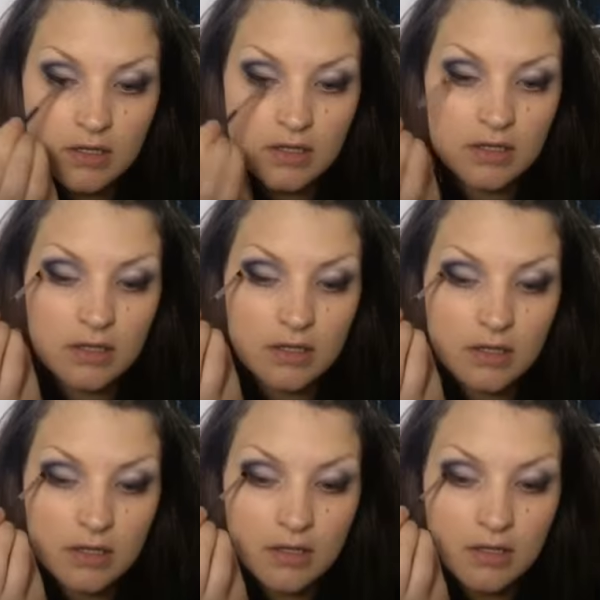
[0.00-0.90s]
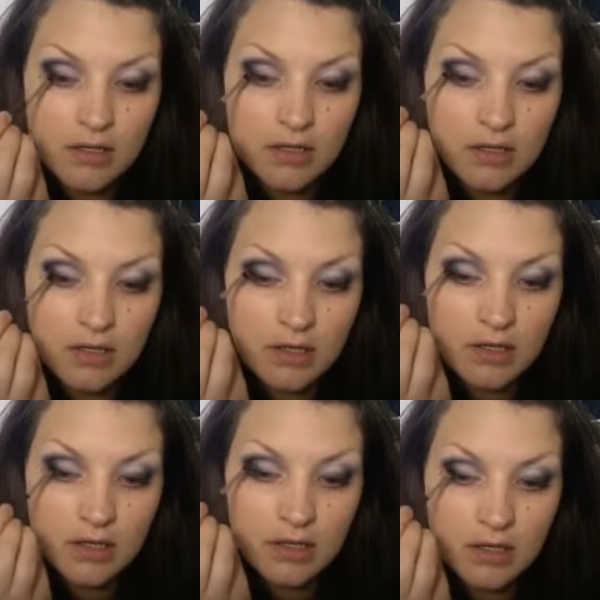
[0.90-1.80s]

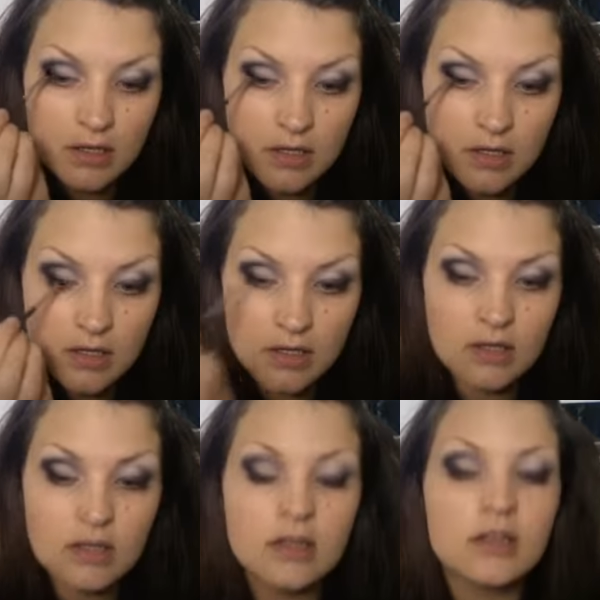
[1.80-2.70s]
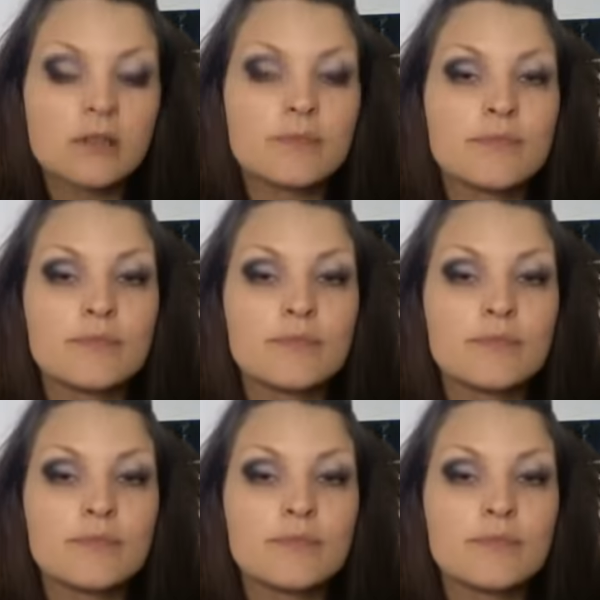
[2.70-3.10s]
(silence)